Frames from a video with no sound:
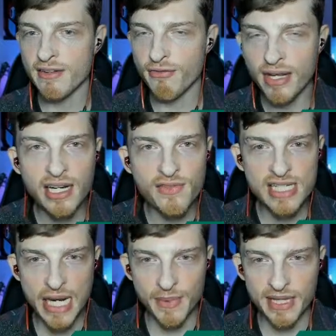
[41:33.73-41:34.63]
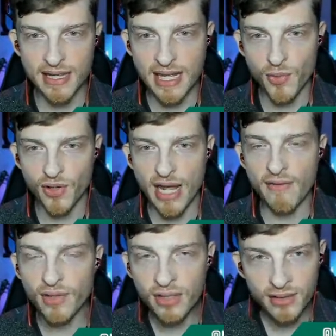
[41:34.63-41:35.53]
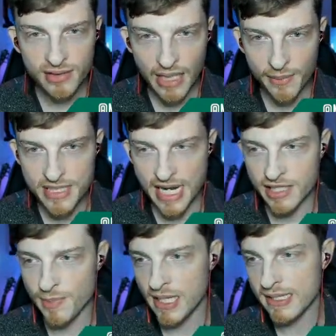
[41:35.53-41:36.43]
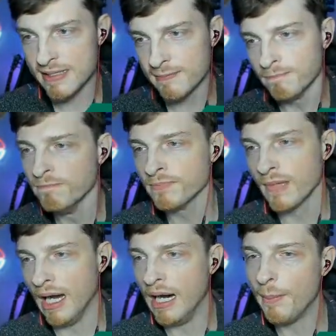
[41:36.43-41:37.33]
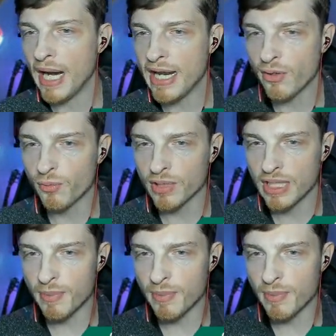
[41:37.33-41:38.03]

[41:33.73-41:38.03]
a definitive statement that they won't ever come to Xbox. I don't really